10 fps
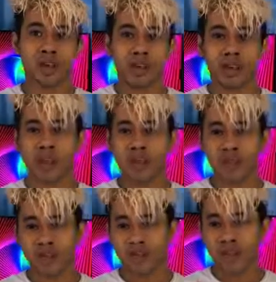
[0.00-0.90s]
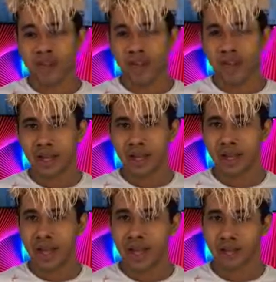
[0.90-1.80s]
You can't really play like
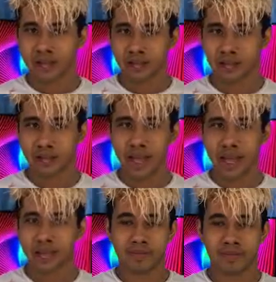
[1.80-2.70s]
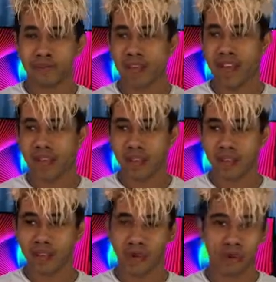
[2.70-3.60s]
LAN You can't play
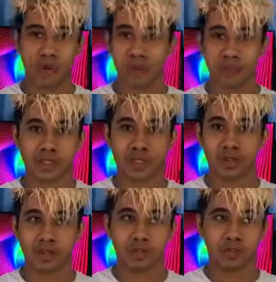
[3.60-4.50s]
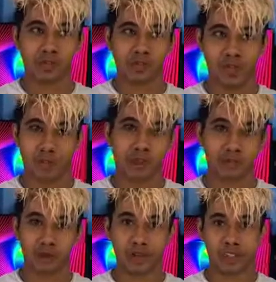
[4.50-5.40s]
like local hosted Minecraft
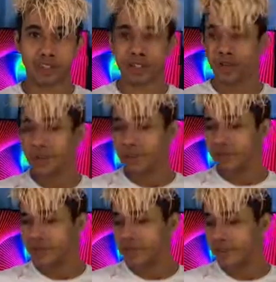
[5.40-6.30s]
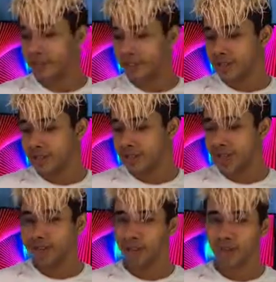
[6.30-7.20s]
worlds, which I find
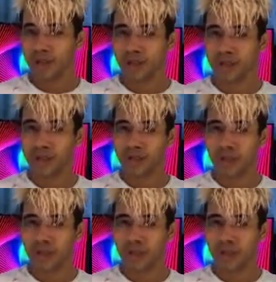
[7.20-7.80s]
kind of annoying because